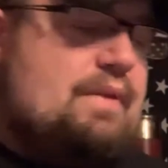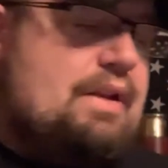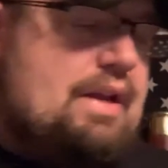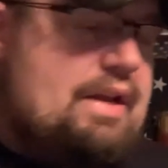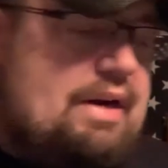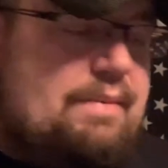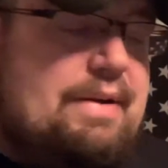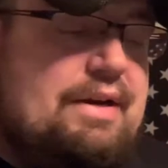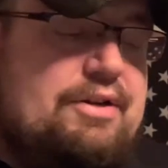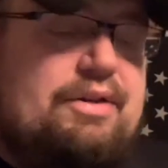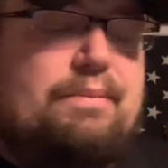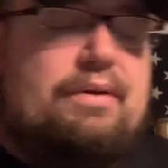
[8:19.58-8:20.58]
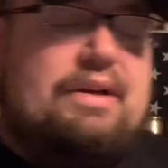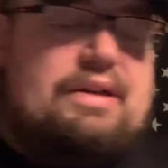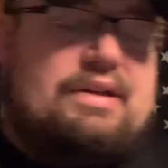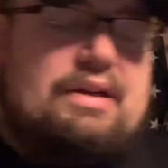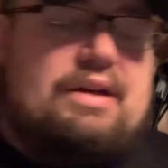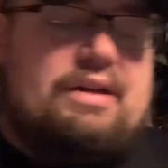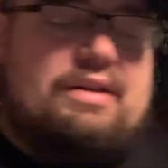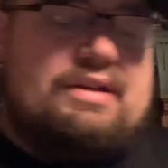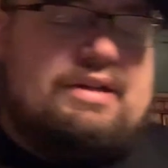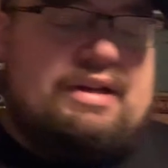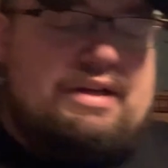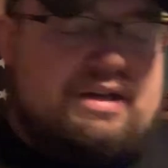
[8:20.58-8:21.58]
And I'm actually pretty excited to
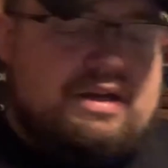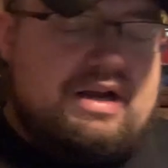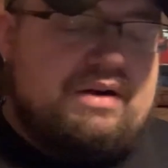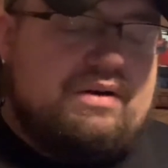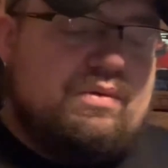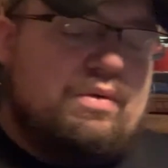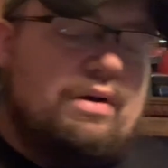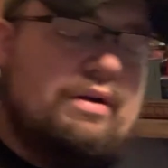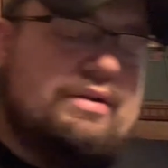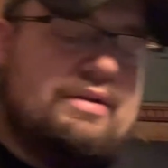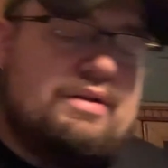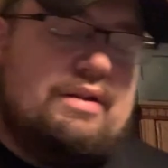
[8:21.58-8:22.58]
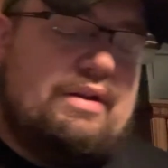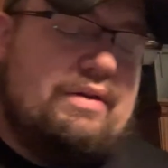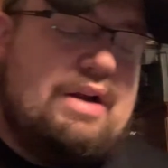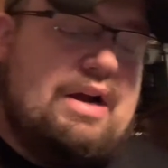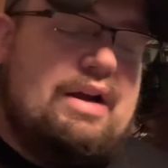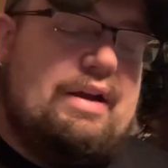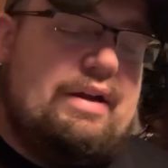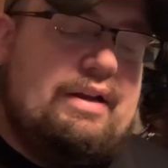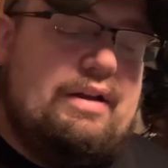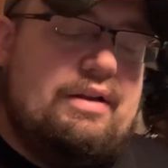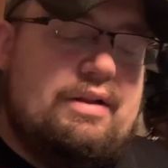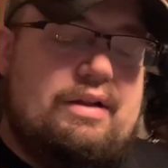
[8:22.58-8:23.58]
see how it works. They're not
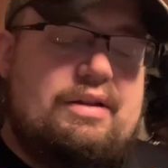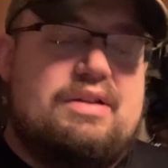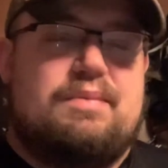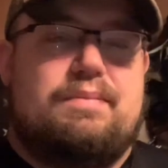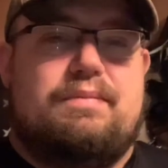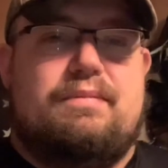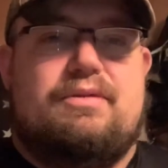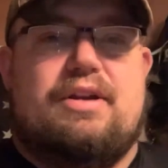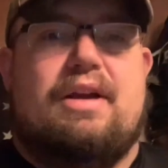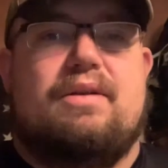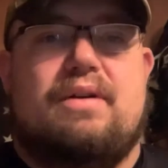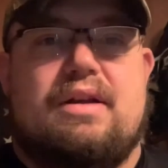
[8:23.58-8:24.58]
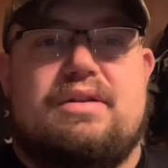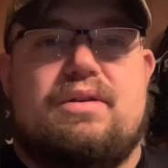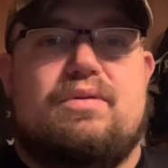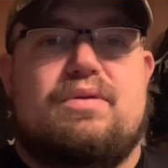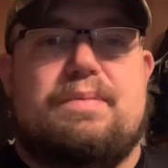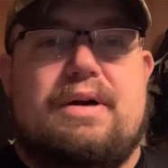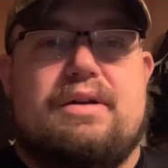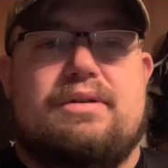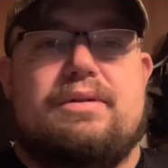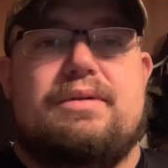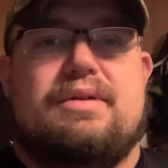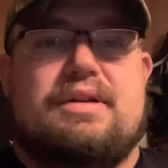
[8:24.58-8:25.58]
this channel has no
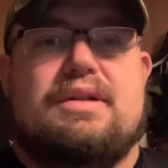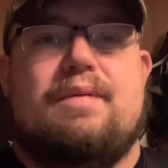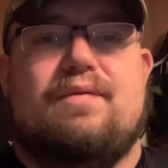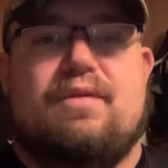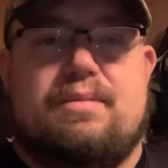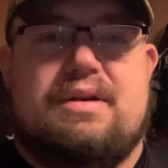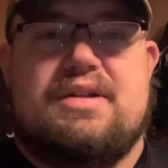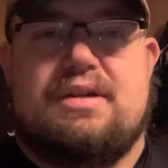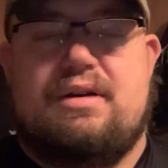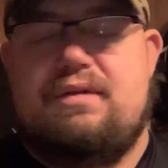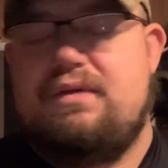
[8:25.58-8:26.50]
sponsors except for myself.